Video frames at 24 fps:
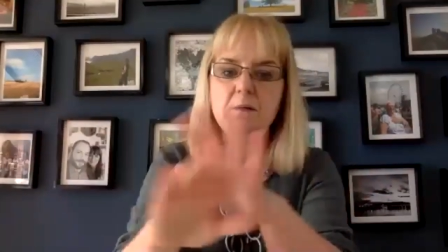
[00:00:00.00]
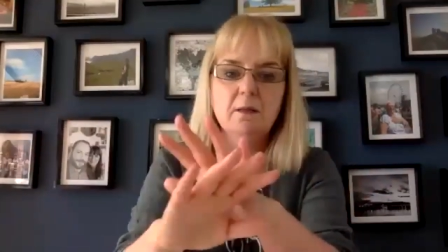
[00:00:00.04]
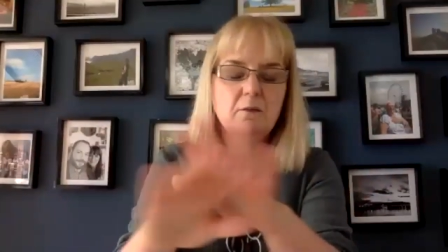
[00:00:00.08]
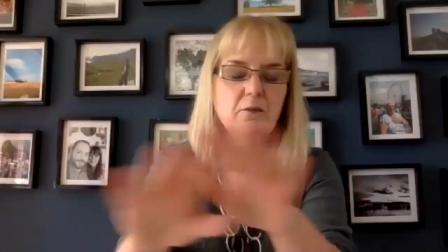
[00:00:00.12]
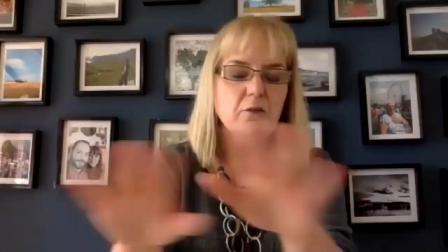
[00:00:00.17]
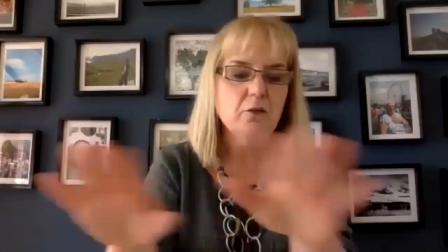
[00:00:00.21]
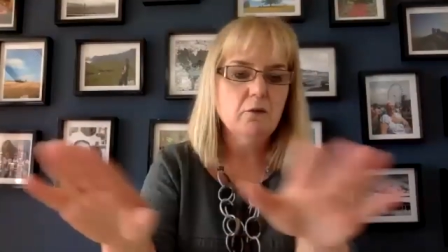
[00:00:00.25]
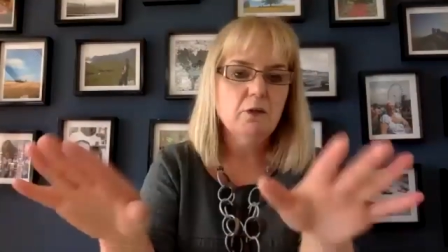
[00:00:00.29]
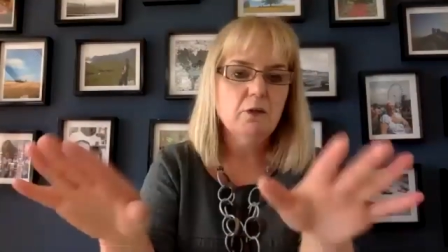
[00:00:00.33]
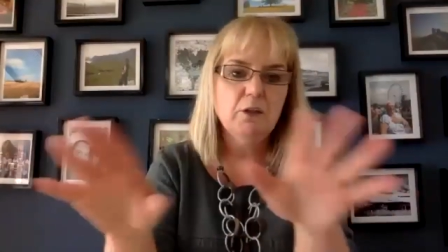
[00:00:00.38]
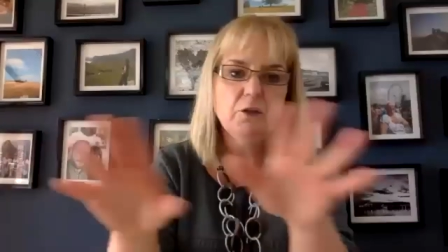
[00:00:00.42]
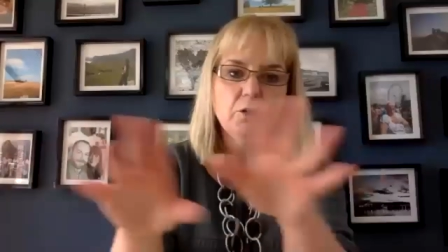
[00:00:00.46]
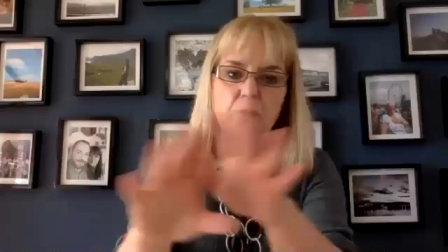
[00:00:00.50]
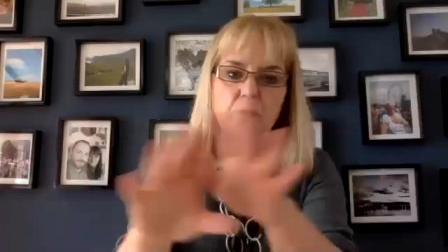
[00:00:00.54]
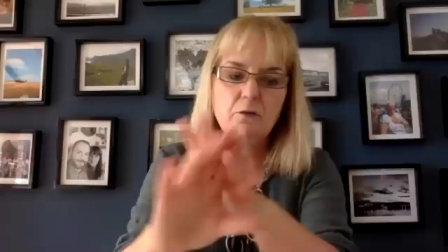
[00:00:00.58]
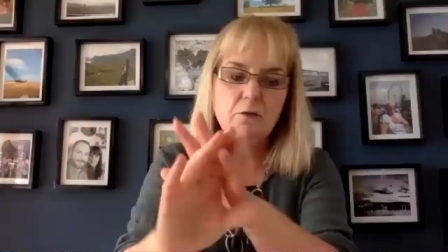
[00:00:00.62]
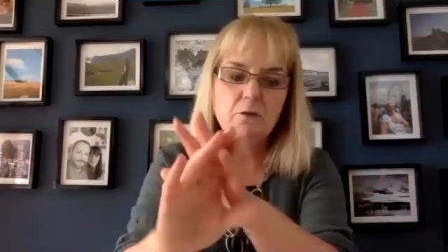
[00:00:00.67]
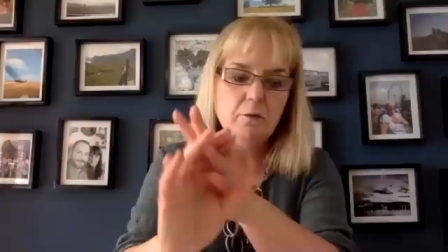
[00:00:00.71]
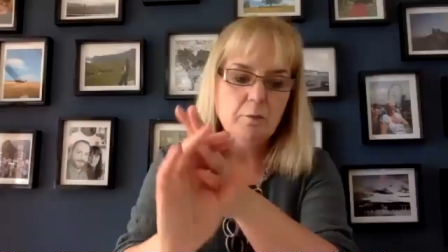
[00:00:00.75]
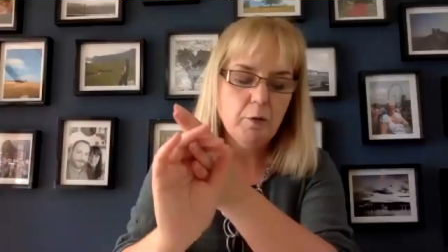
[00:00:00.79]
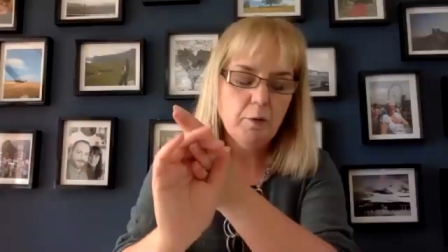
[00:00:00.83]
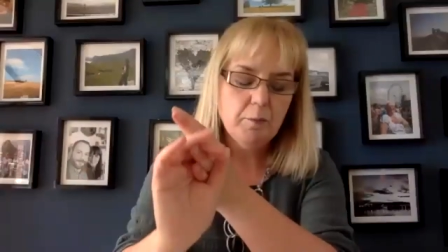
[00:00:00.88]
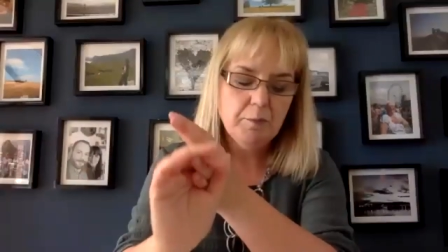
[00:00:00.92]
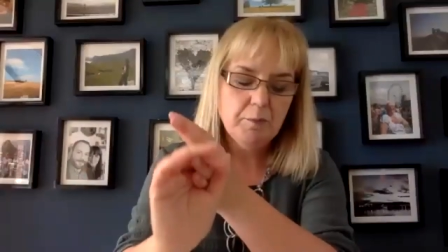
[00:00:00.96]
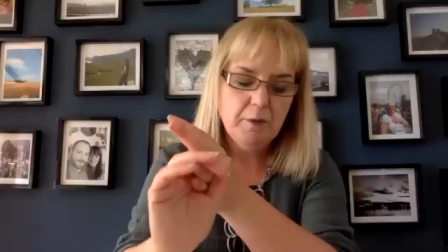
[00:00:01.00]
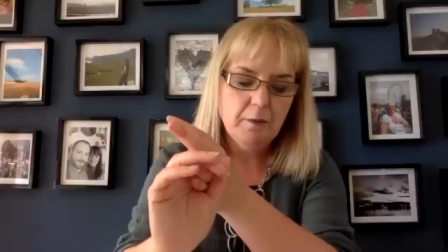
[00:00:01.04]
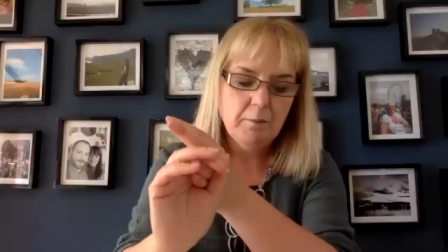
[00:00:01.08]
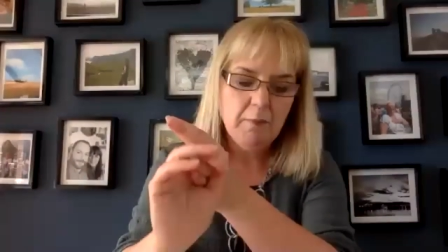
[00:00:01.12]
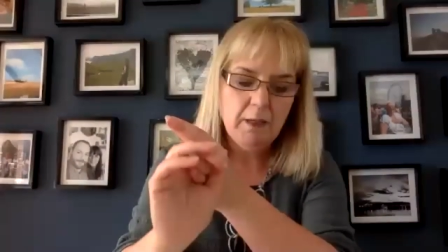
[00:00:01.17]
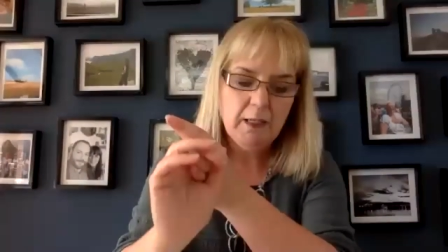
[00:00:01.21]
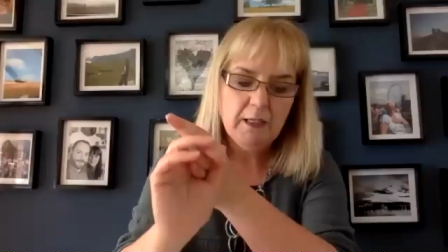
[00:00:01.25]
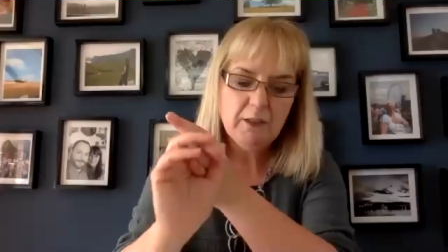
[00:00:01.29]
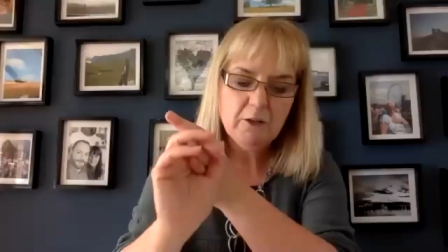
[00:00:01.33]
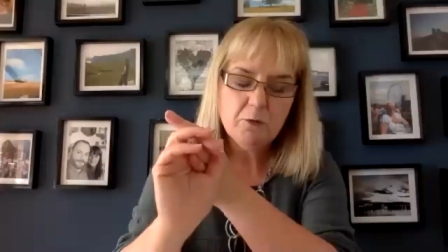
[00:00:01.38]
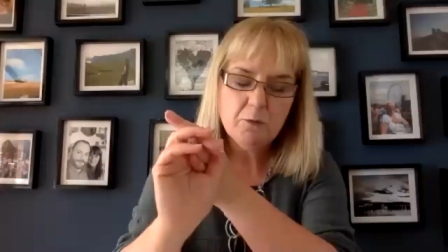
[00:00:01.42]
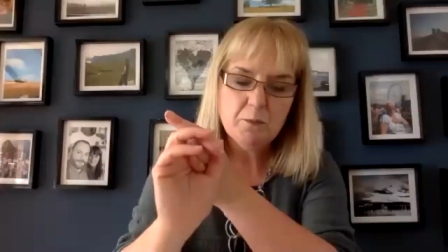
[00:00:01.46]
integration to your property
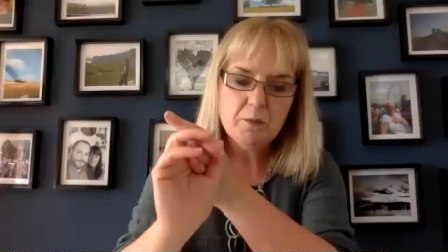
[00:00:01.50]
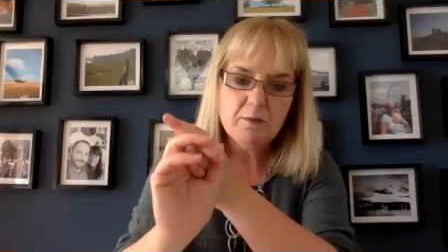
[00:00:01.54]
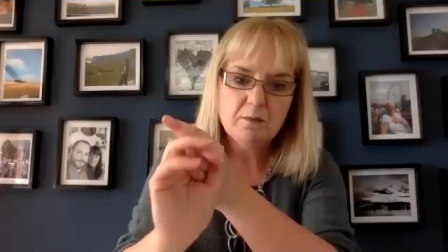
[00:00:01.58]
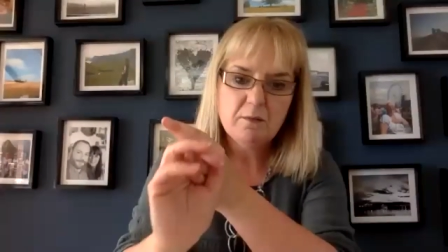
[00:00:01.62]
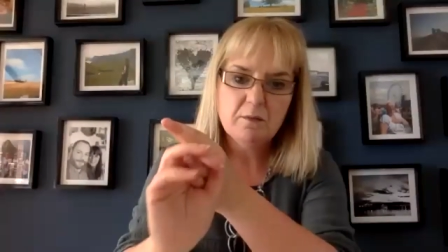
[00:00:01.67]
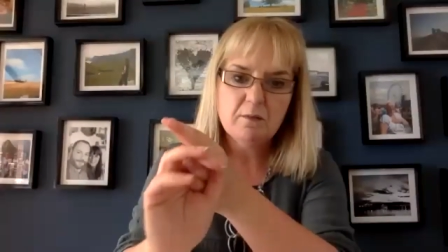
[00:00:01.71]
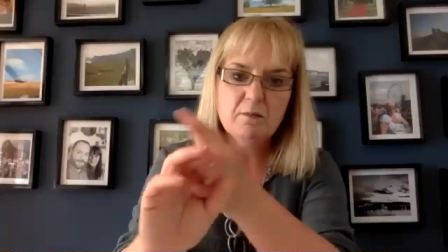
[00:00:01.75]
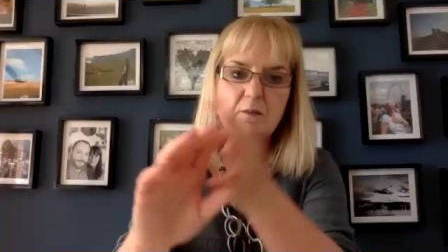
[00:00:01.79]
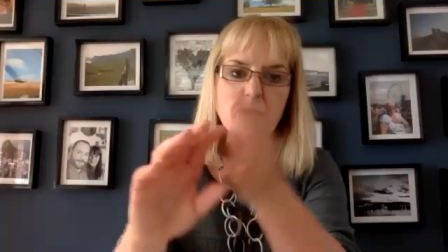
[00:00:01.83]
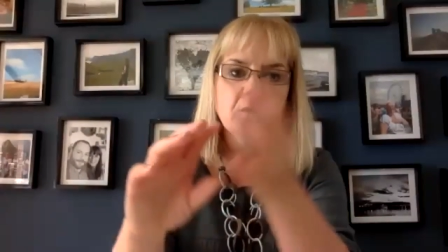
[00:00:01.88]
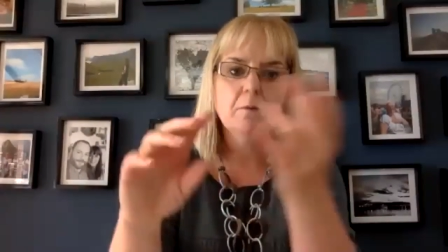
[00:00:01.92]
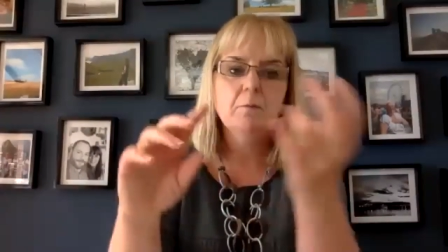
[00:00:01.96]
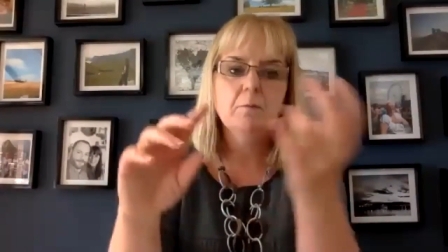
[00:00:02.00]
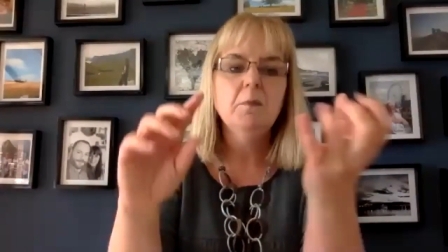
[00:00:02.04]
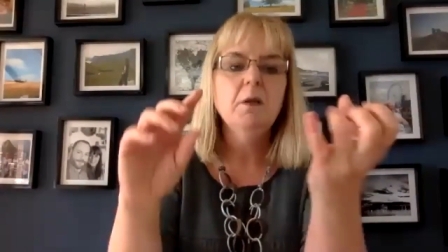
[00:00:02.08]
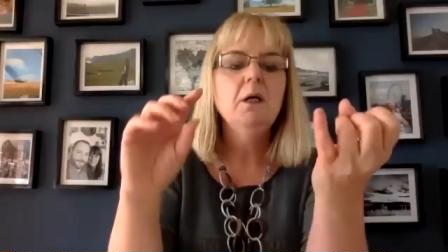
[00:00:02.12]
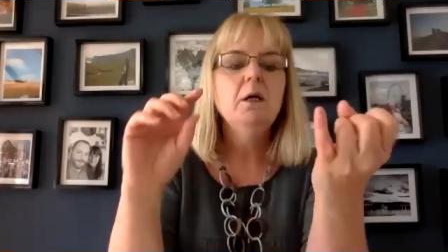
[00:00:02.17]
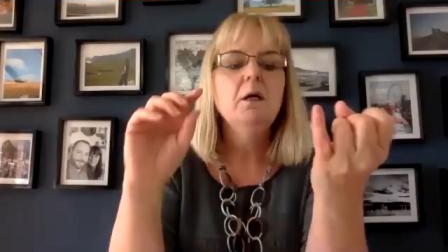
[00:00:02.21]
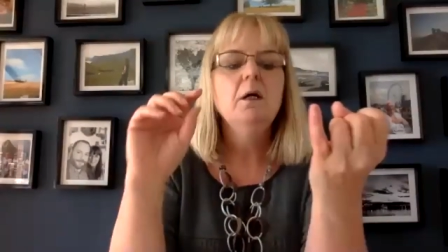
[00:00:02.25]
management system,